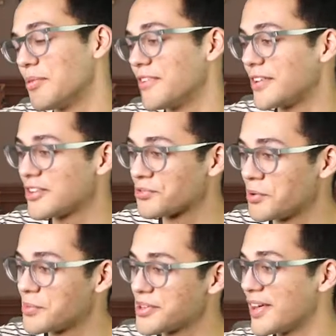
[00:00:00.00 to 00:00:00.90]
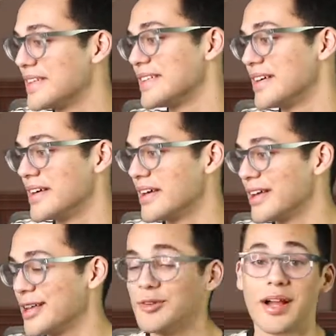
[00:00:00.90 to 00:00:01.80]
prefer this one because
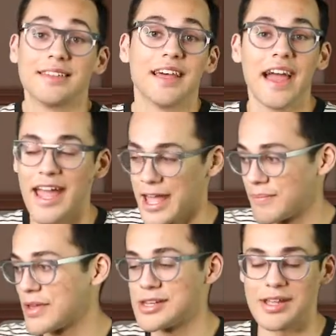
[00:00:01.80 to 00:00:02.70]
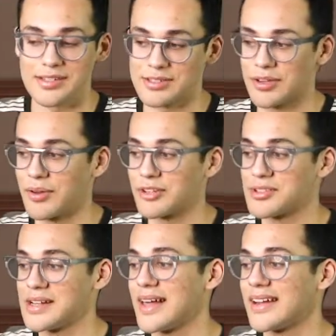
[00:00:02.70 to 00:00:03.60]
you get to aim and you get to go in a
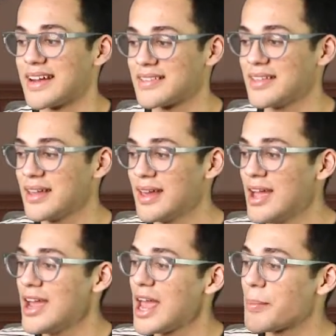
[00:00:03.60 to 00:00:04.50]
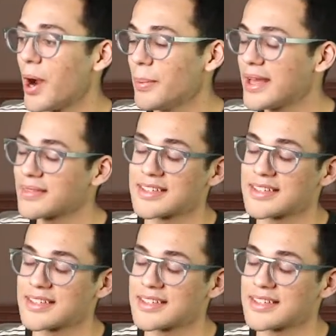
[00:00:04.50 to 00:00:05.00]
straight line, and I think it probably gets